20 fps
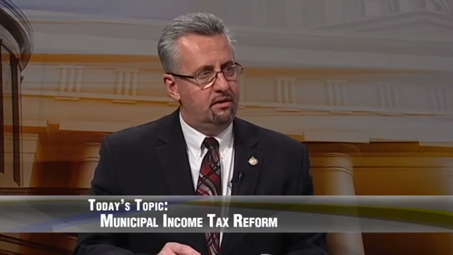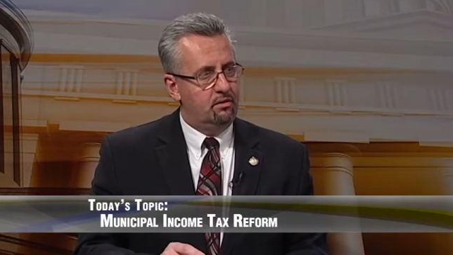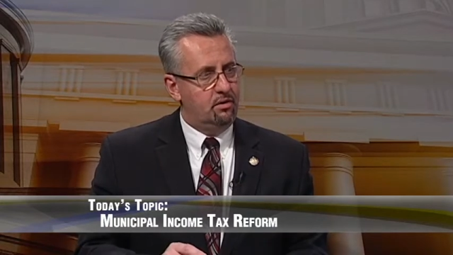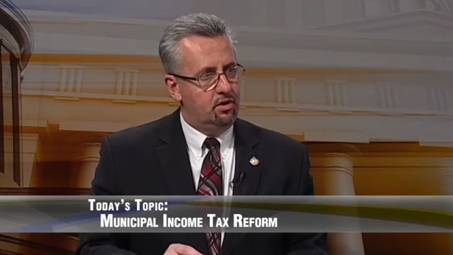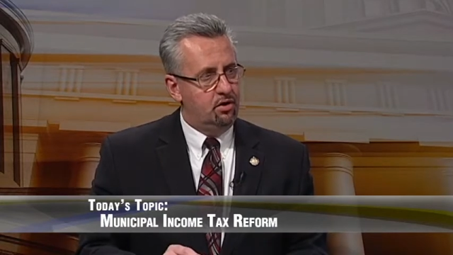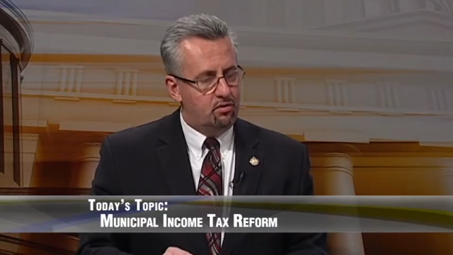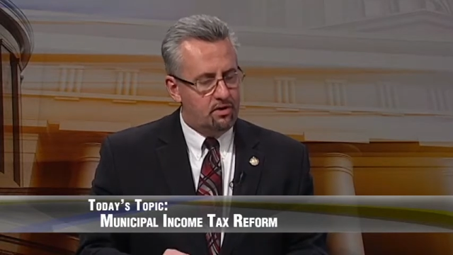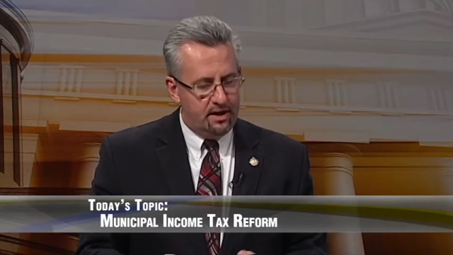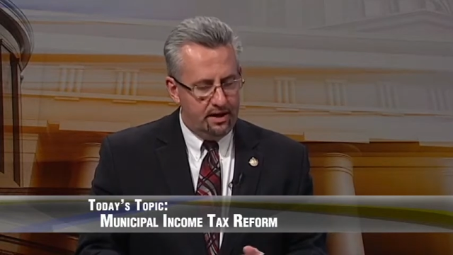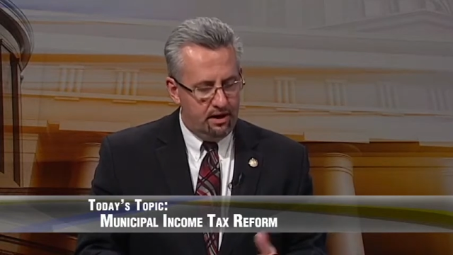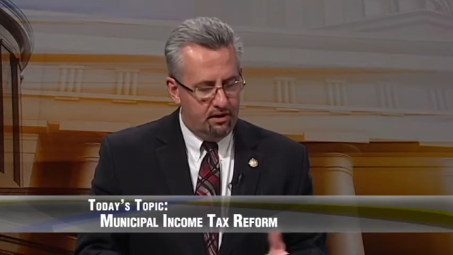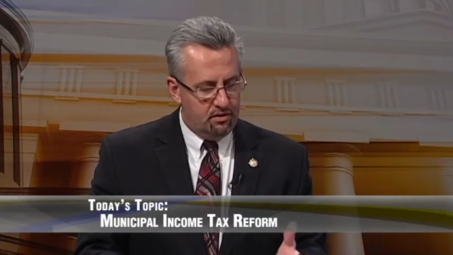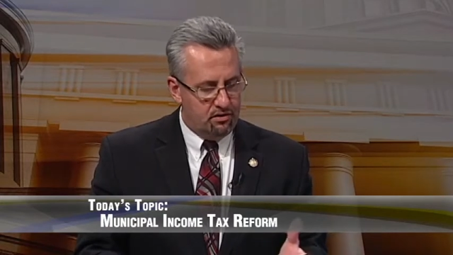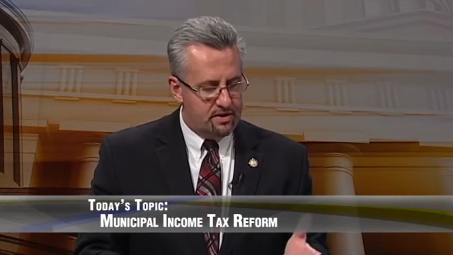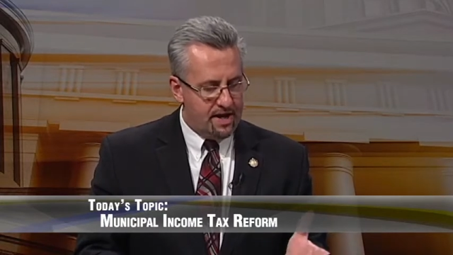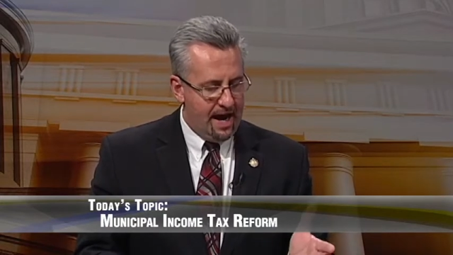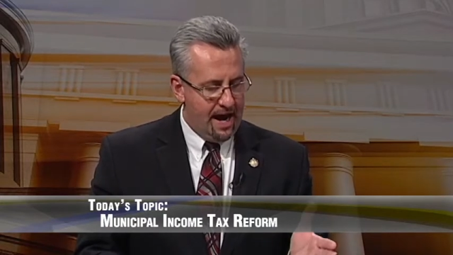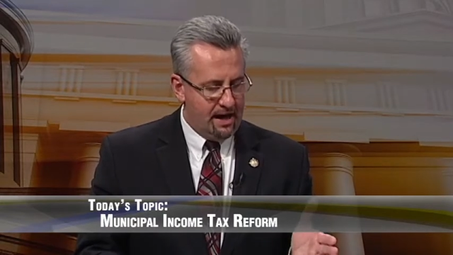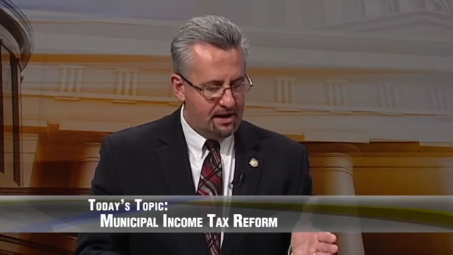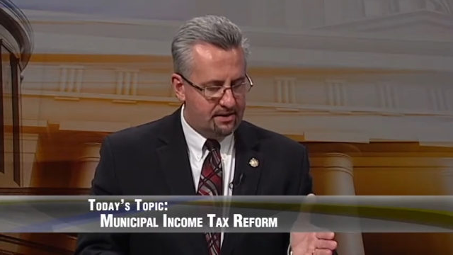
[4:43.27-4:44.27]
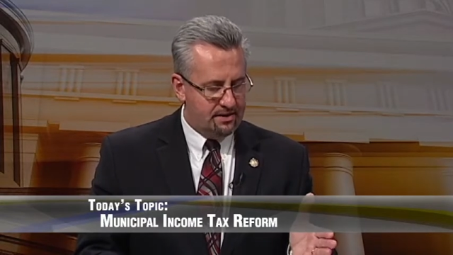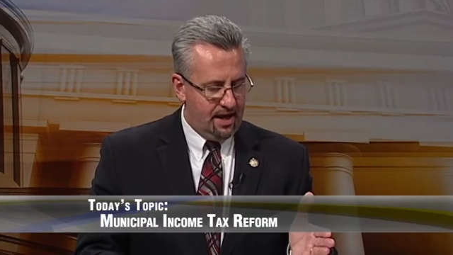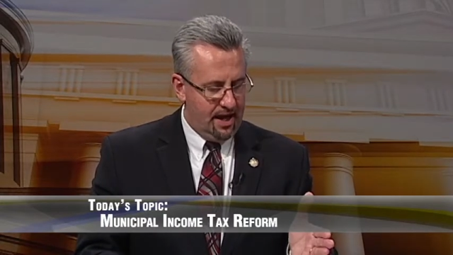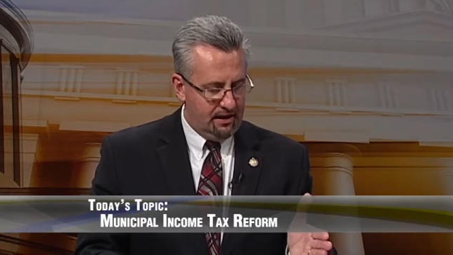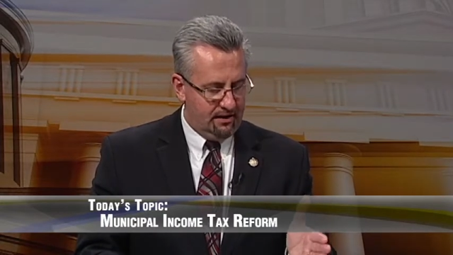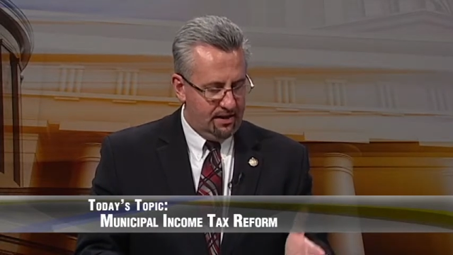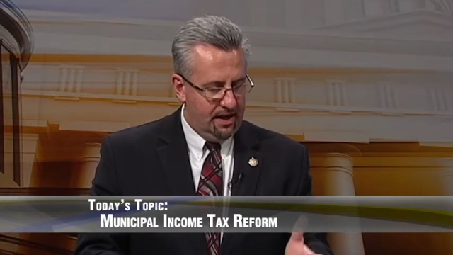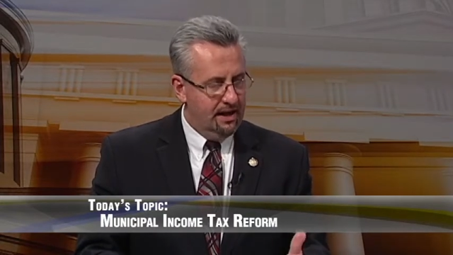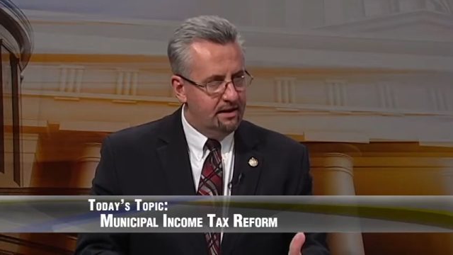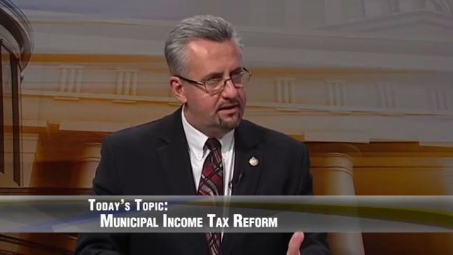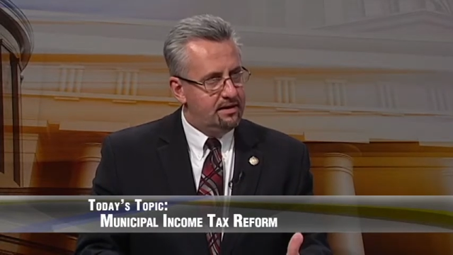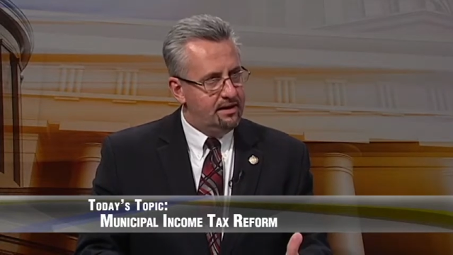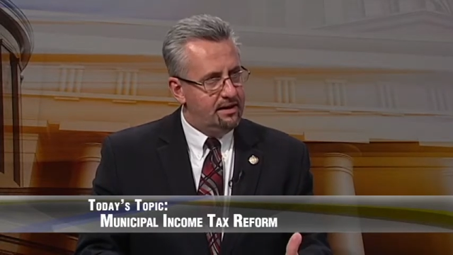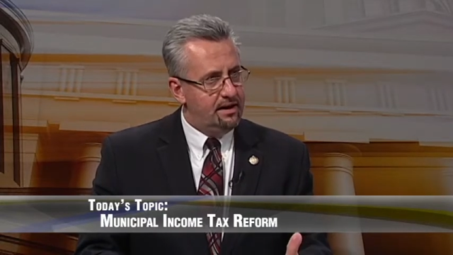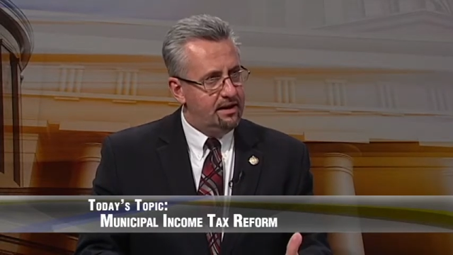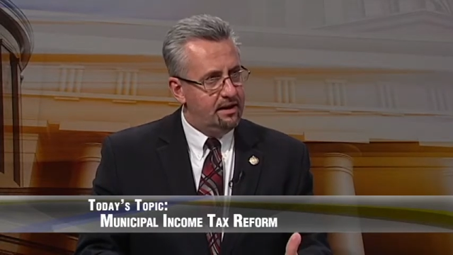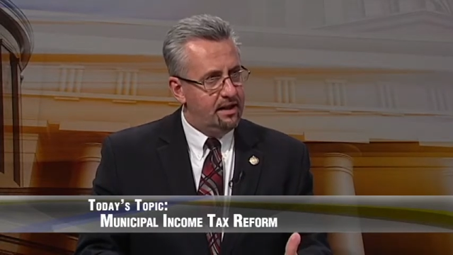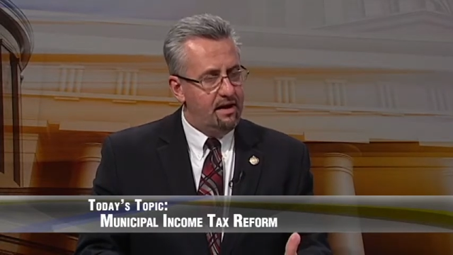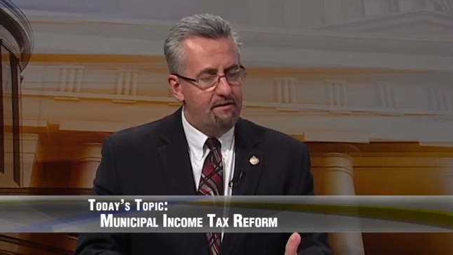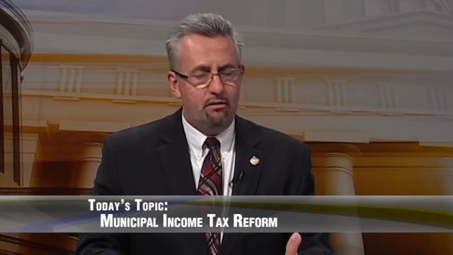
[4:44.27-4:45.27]
You can either tax at the
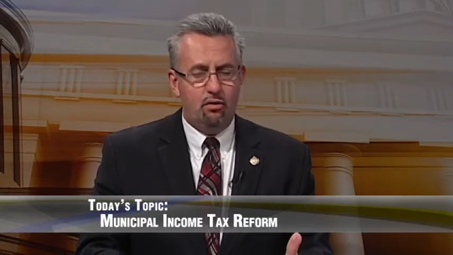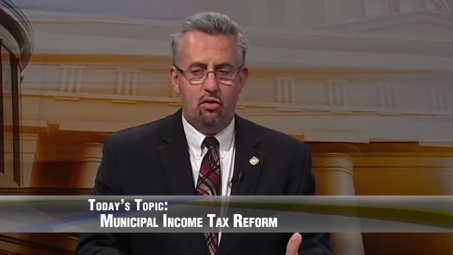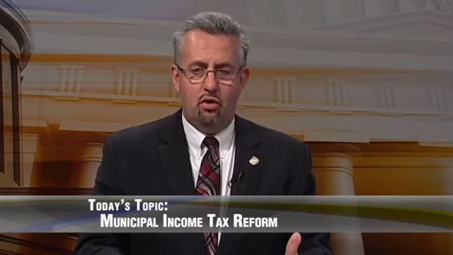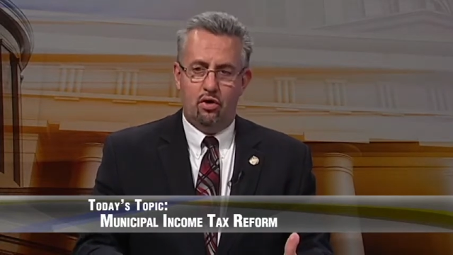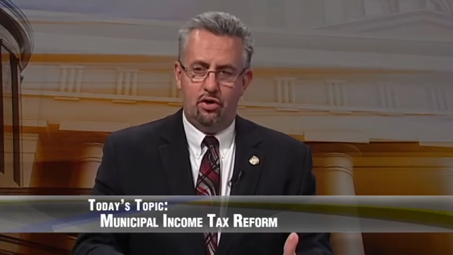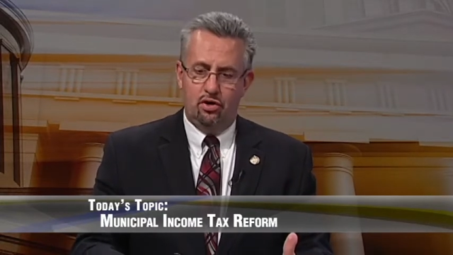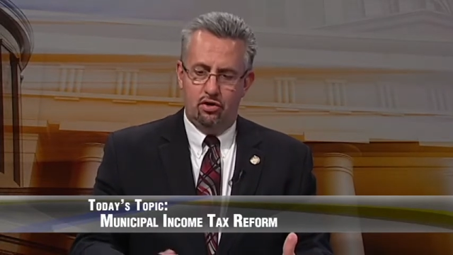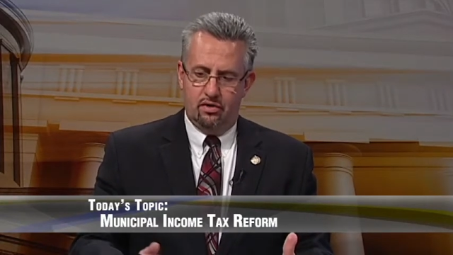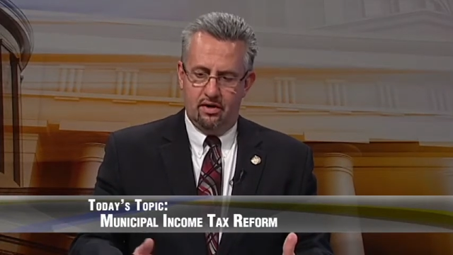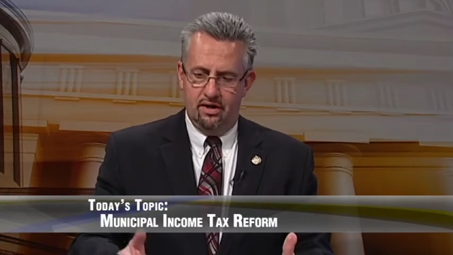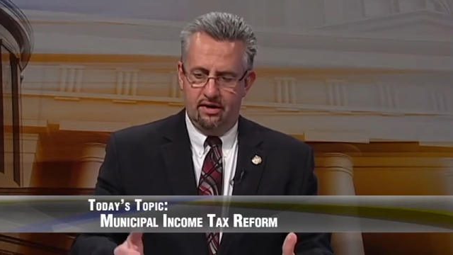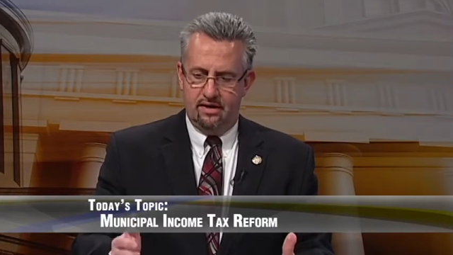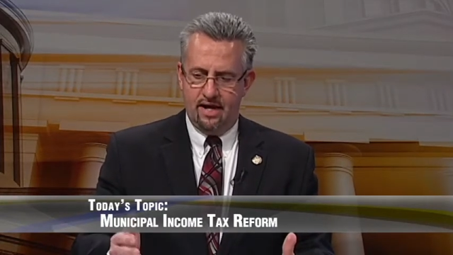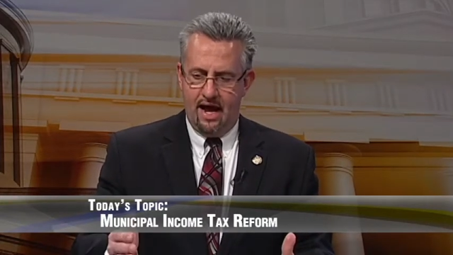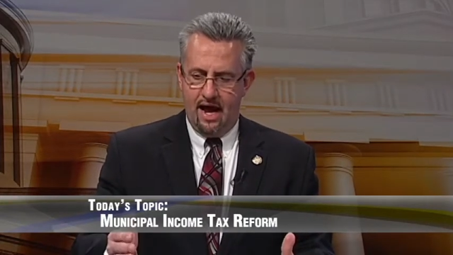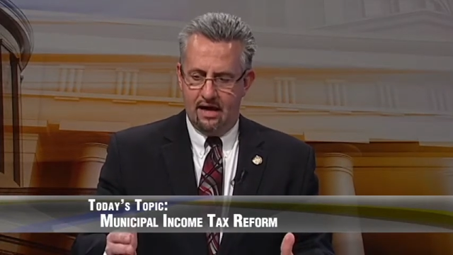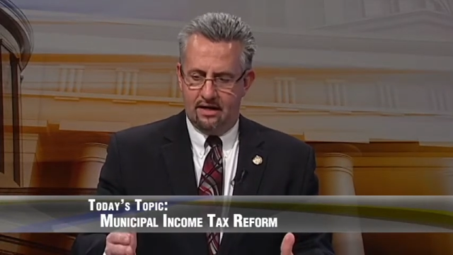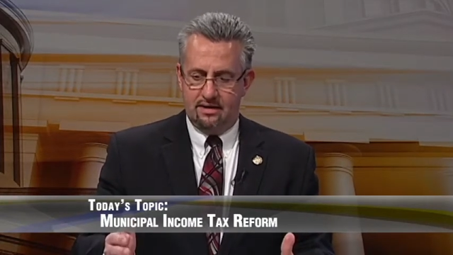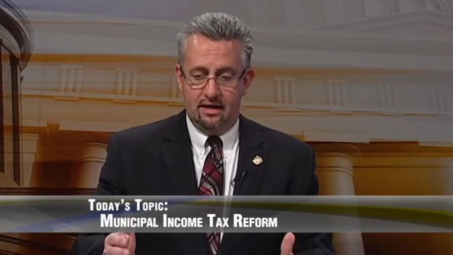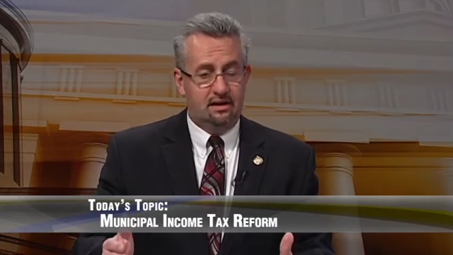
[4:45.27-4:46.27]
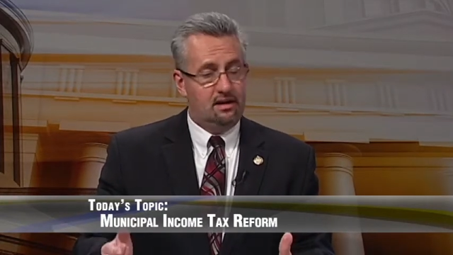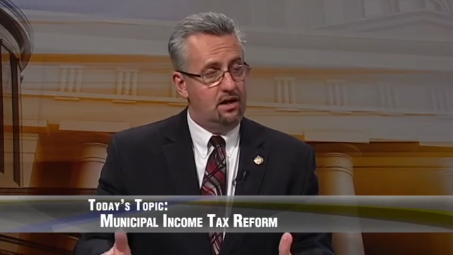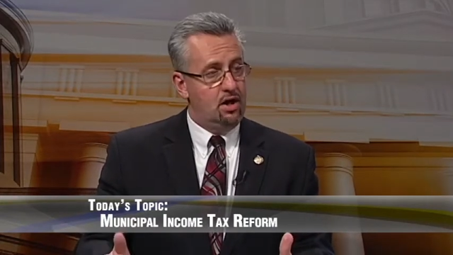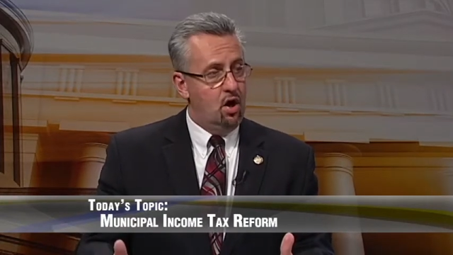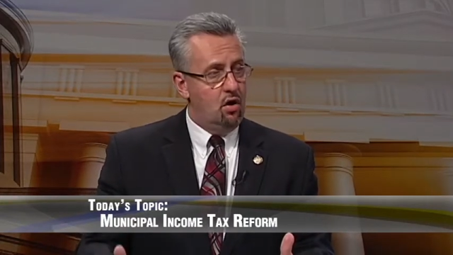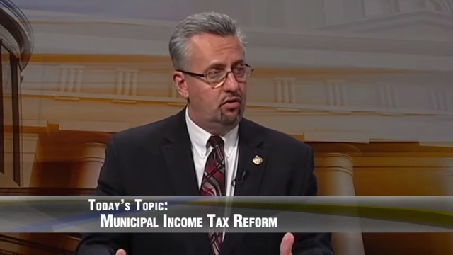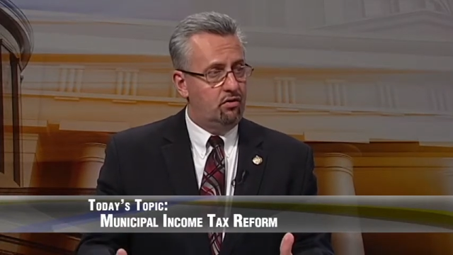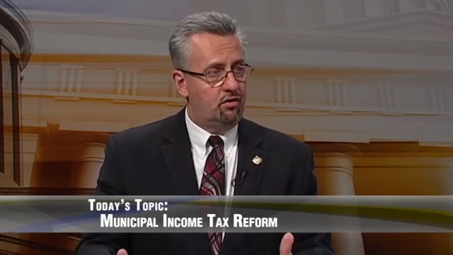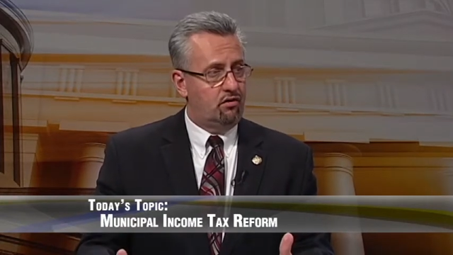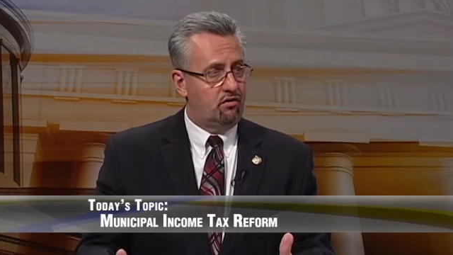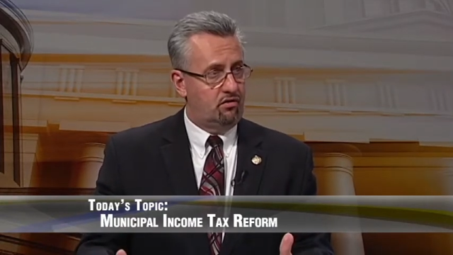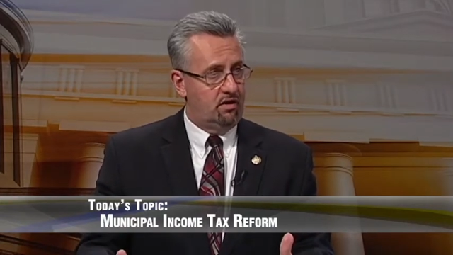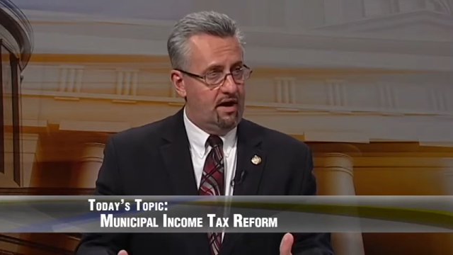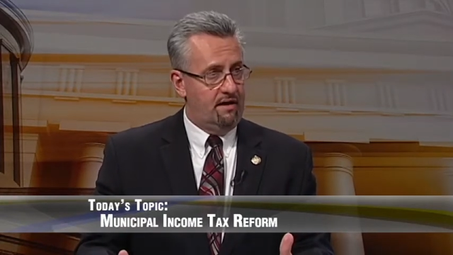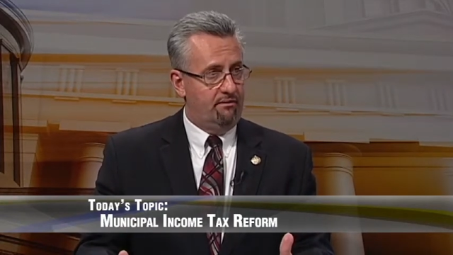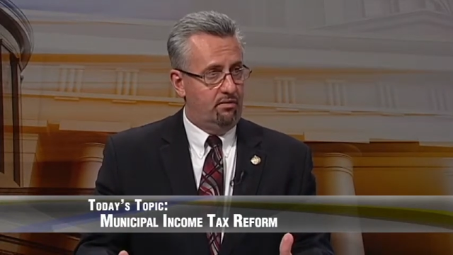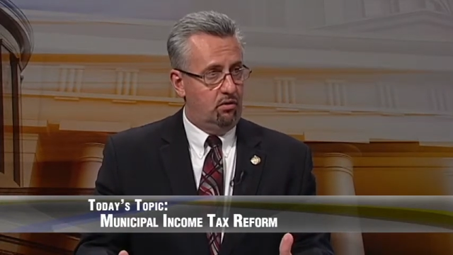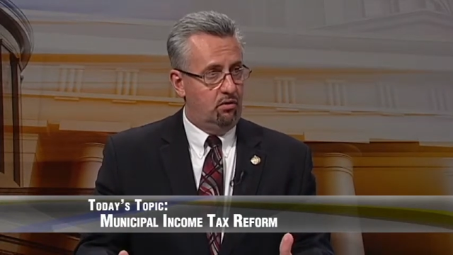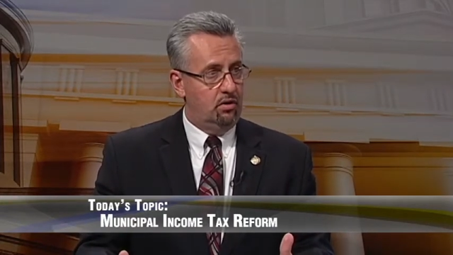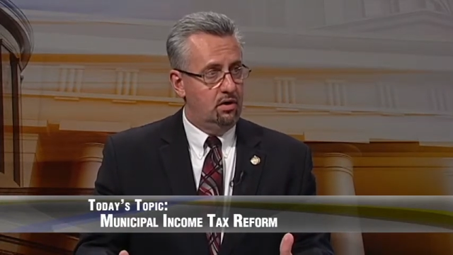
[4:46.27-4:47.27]
entity level or you can tax at the owner's
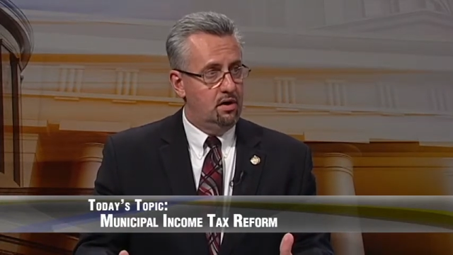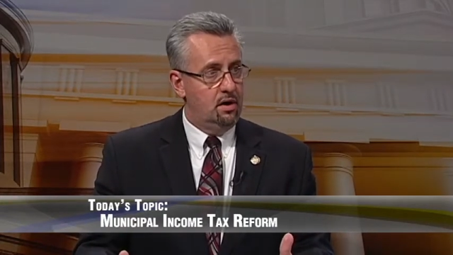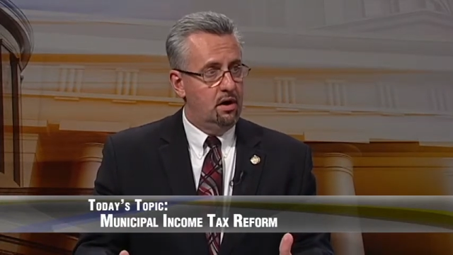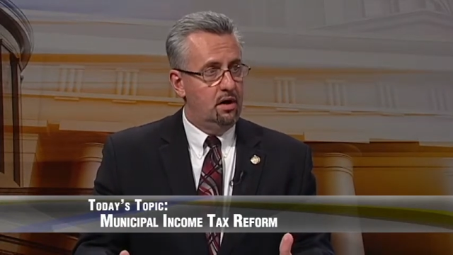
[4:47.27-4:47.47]
level.